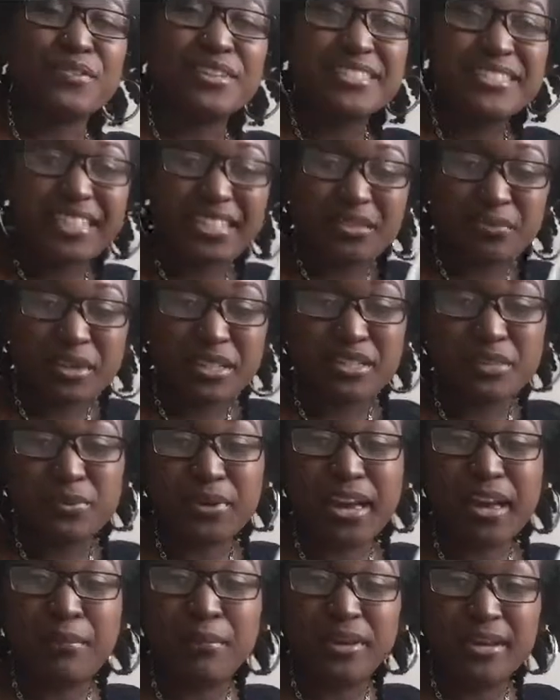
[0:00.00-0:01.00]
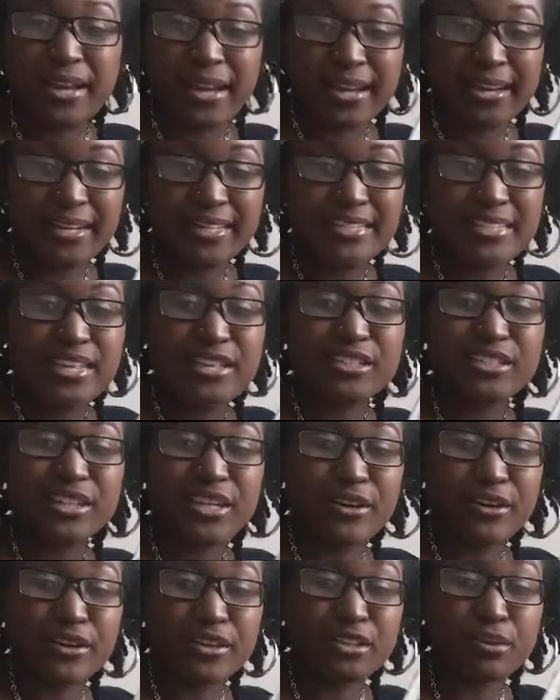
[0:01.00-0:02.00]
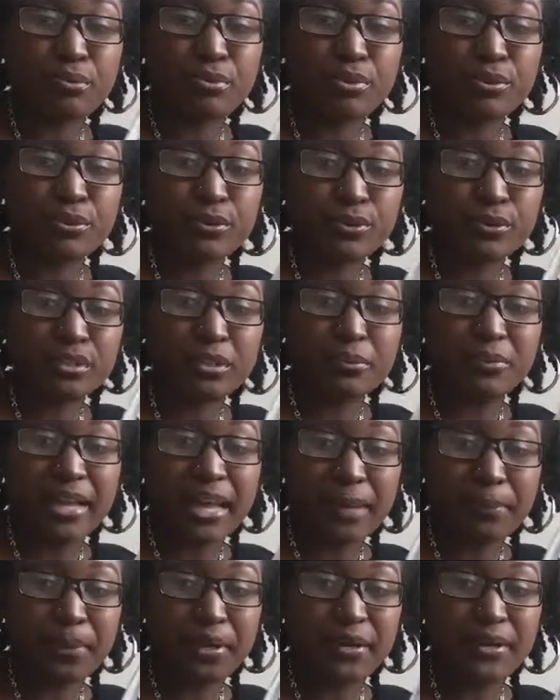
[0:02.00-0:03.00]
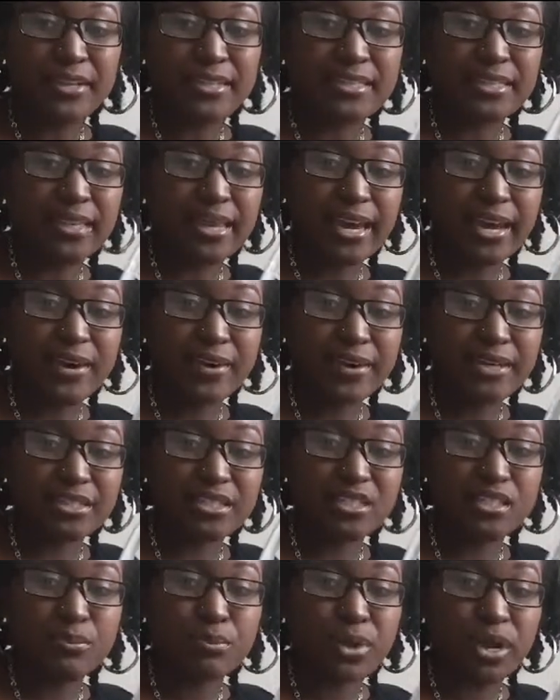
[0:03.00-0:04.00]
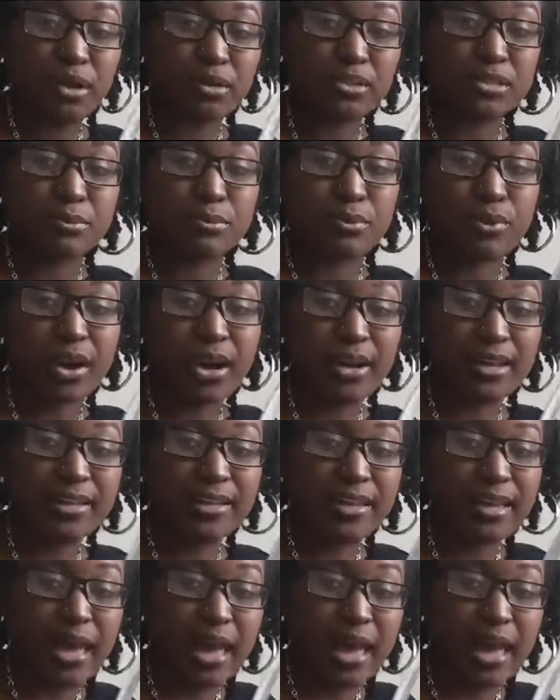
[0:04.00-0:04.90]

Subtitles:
for 6 months, we have bananas, cherries, prunes, blackberries, carrots, sprouts, broccoli,